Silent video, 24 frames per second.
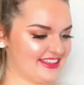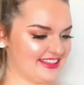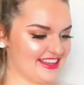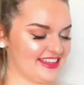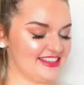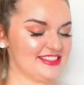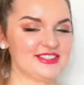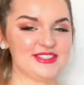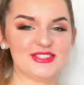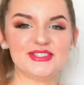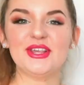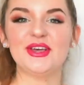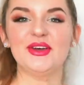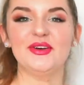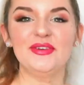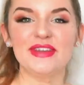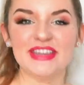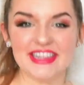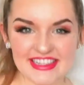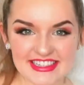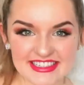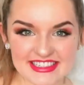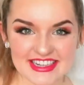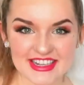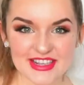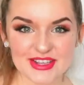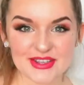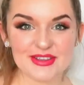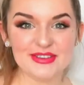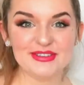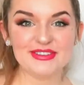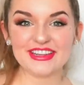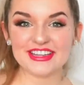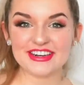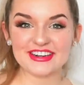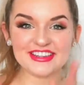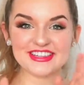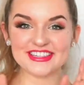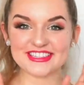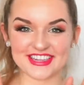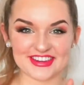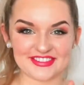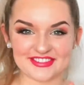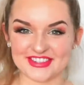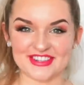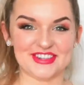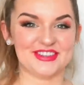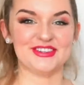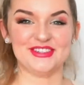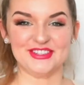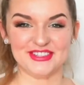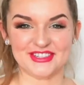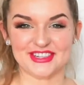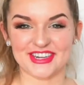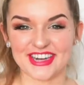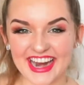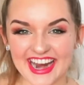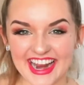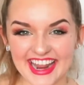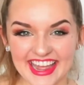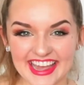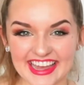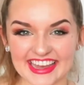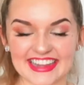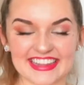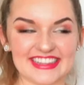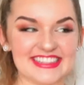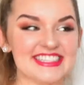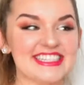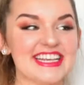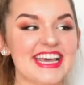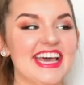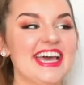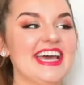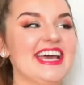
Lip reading: It's so easy. You literally just have to use your hands.